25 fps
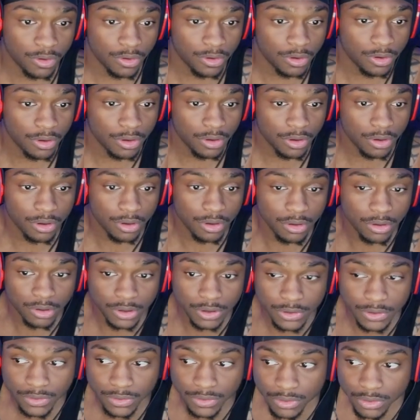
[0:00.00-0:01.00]
The heart
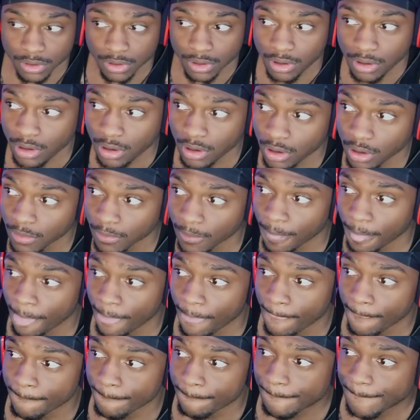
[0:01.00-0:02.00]
emojis underneath pics
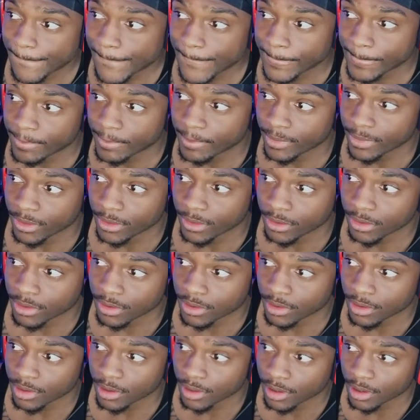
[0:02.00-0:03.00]
of the child.
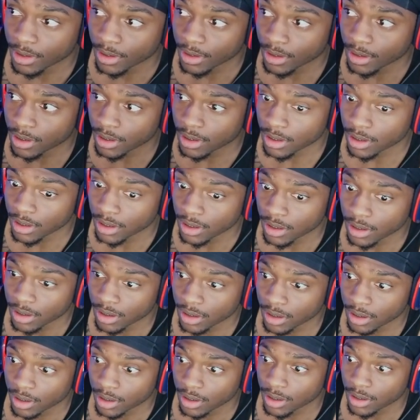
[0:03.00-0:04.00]
Speaking of anything with a
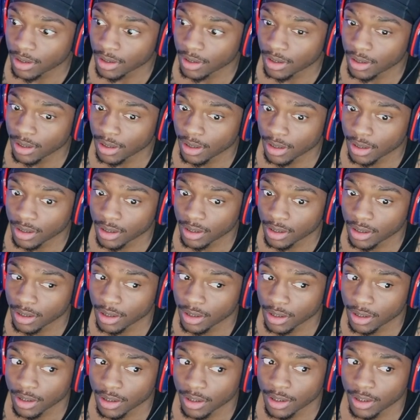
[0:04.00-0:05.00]
child, let's get to
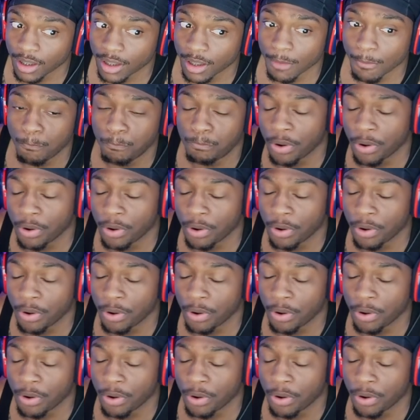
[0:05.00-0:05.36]
that now.